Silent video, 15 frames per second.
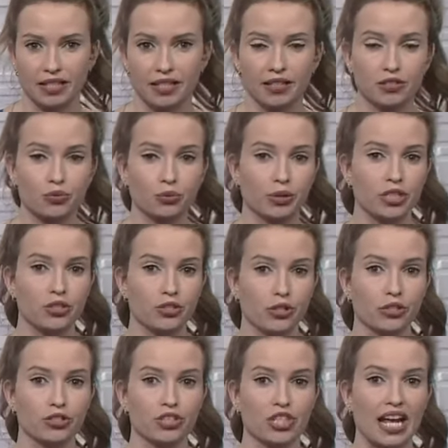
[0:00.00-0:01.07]
He has
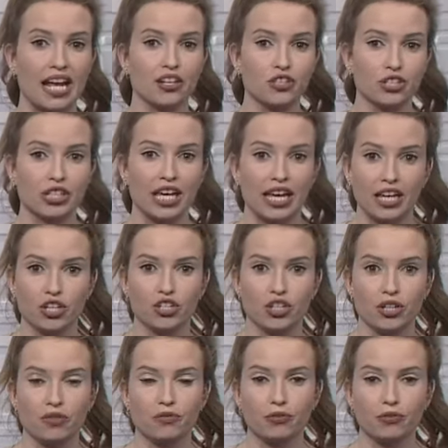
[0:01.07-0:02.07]
researched education